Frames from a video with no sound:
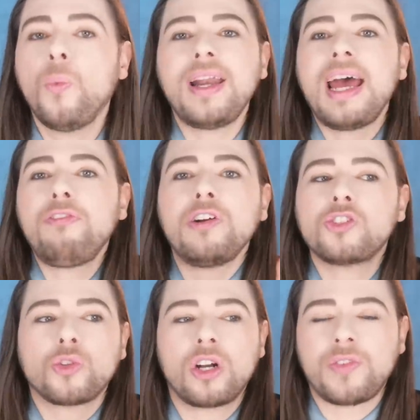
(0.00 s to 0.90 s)

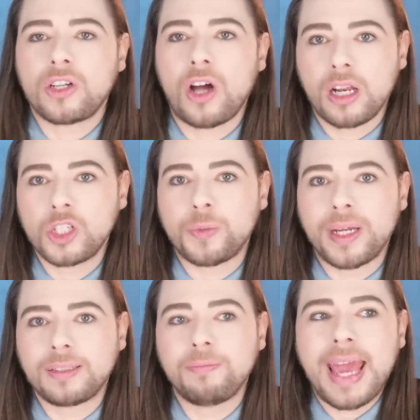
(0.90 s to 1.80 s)
Whatever sort of
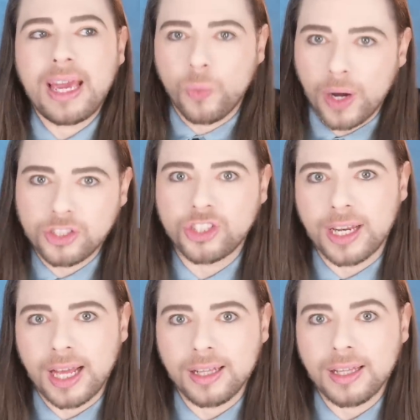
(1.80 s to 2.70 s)
acknowledgement, make one
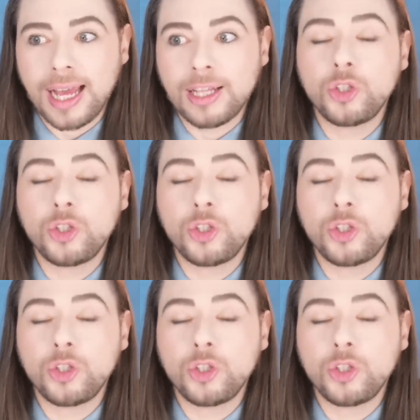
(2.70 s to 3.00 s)
Chanel,